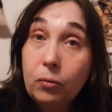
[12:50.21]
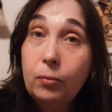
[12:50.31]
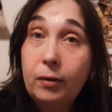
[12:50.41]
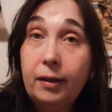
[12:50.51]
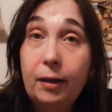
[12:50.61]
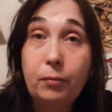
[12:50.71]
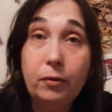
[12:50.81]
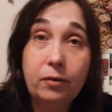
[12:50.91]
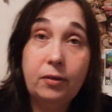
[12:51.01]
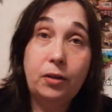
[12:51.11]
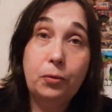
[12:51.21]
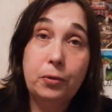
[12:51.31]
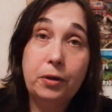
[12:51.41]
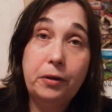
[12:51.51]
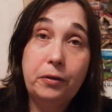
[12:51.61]
Well, I will continue
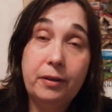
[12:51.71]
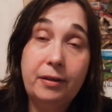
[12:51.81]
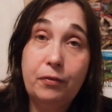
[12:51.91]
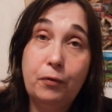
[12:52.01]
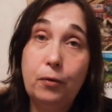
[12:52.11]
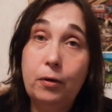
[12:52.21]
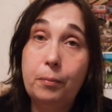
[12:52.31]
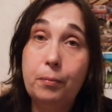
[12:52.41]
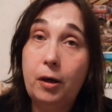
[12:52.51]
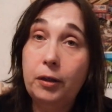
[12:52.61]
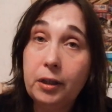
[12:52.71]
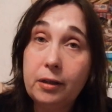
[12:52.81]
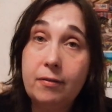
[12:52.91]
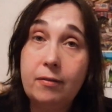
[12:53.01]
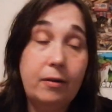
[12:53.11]
working on these four
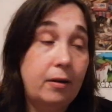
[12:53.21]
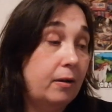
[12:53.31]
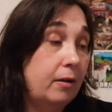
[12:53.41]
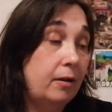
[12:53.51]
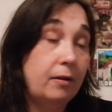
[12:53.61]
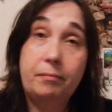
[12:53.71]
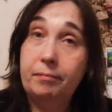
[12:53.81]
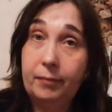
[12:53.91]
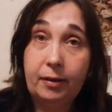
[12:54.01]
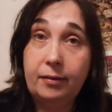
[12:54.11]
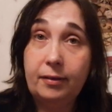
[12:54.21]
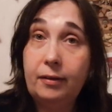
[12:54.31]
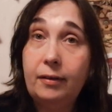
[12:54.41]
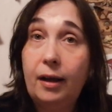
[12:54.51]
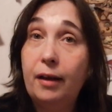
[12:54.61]
projects
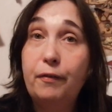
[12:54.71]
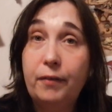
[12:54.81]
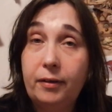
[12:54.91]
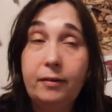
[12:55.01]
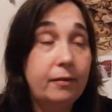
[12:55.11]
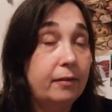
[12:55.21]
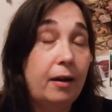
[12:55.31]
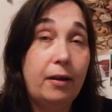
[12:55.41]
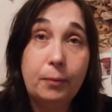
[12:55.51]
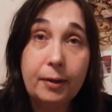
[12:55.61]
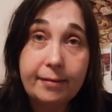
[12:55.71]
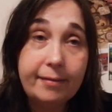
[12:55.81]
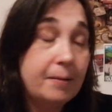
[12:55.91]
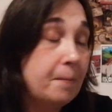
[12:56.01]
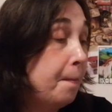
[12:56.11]
until I feel
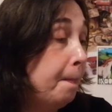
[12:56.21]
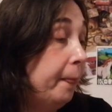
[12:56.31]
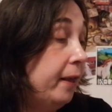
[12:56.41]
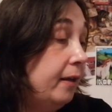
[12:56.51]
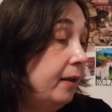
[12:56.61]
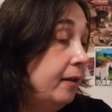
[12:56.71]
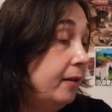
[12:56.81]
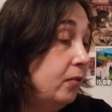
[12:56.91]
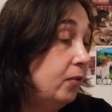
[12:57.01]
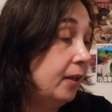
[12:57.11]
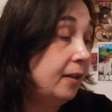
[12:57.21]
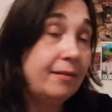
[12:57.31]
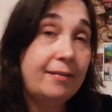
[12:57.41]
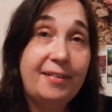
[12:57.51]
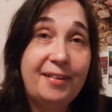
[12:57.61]
otherwise. So
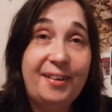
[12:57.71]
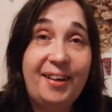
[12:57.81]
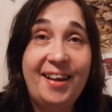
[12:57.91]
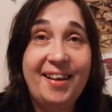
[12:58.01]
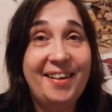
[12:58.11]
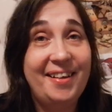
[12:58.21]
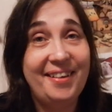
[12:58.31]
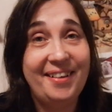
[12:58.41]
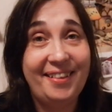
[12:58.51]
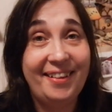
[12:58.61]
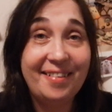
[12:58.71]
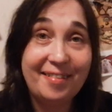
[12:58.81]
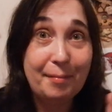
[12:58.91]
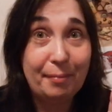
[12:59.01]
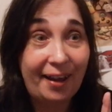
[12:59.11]
that's the
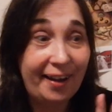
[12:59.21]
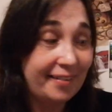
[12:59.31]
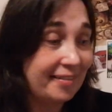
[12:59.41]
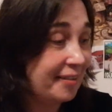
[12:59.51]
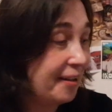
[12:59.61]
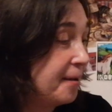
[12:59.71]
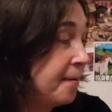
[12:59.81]
plans.